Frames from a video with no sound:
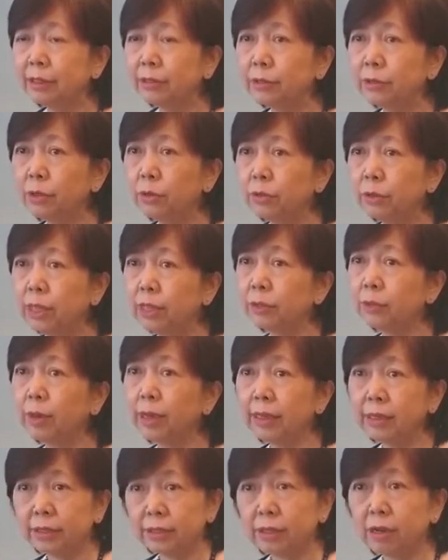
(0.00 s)
So that's
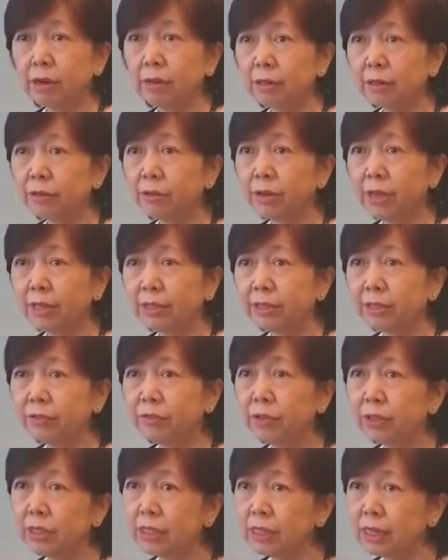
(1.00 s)
why it's called
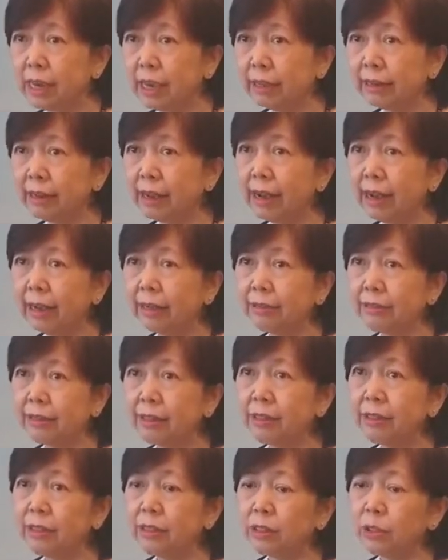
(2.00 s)
creativity at heart.
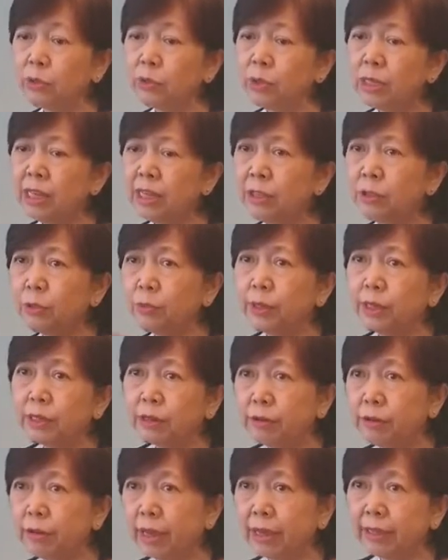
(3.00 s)
And you need to be
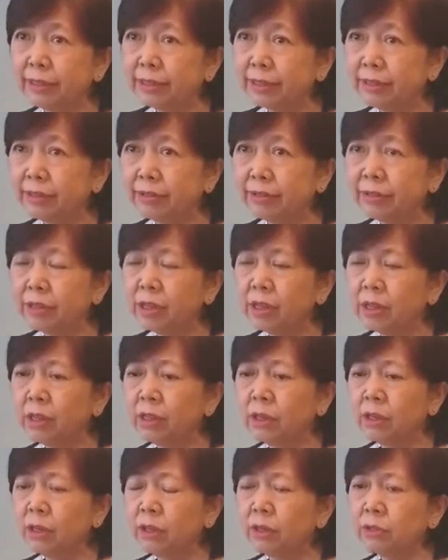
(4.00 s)
creative.
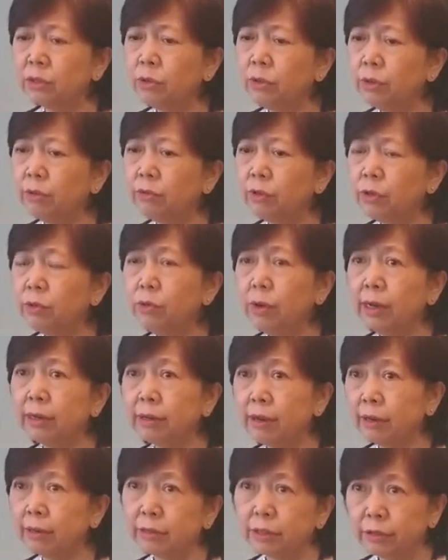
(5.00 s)
So if you are
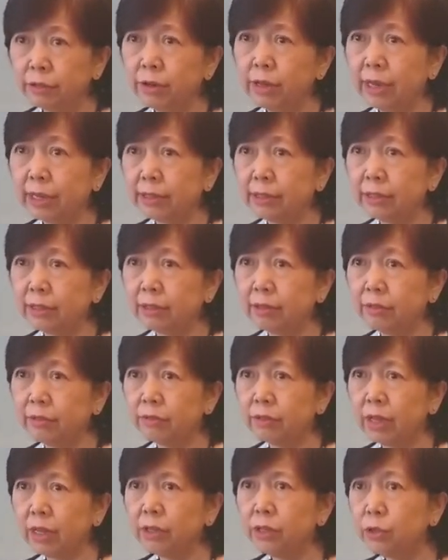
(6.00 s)
not creative,
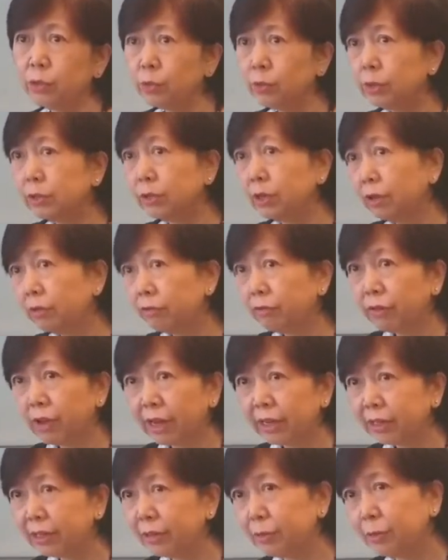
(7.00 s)
then you will not
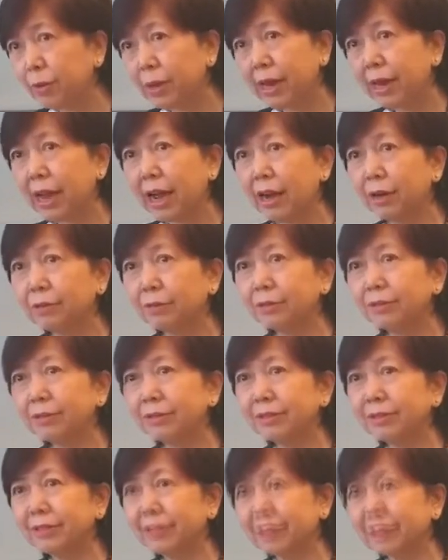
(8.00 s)
find the way out.
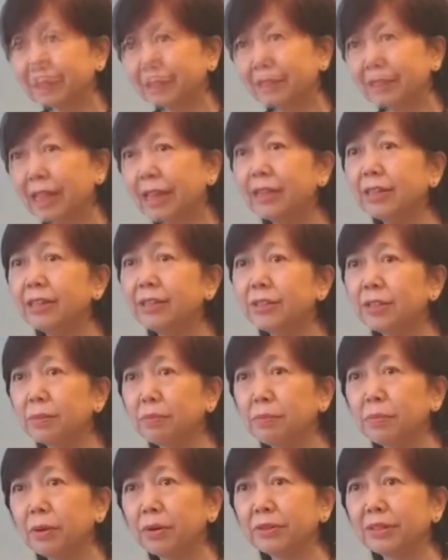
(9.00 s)
That is
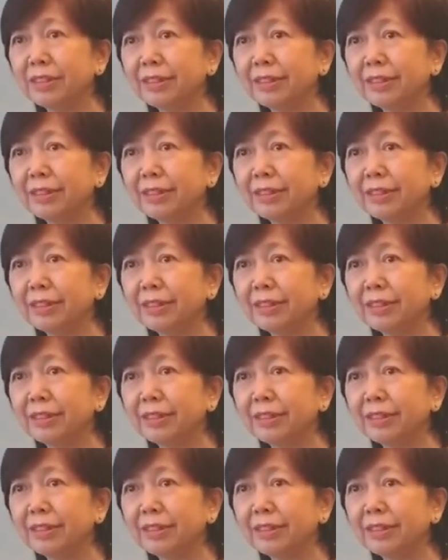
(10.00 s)
important.